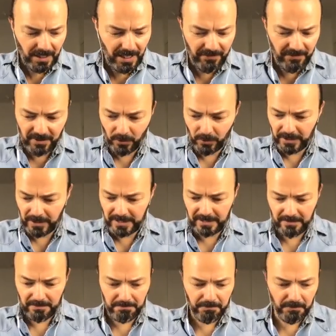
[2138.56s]
Evernote
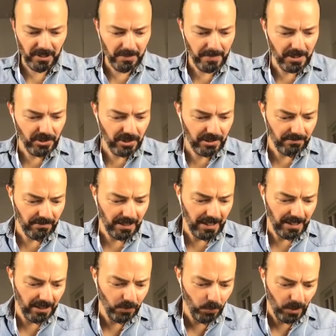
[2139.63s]
is pretty much
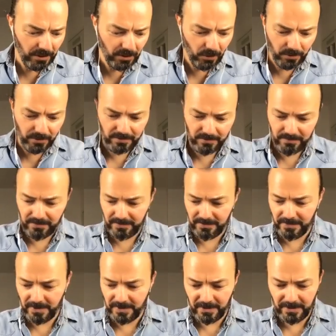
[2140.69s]
like OneNote,
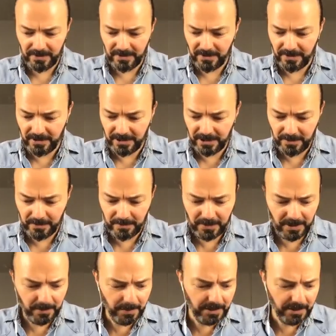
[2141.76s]
uh, a little
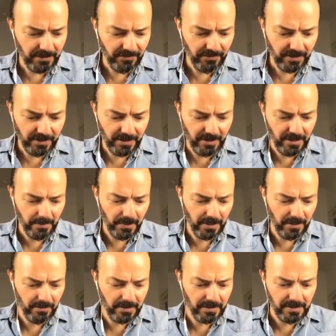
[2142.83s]
little bit different in the
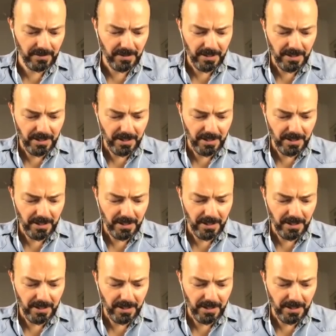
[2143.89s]
appearance.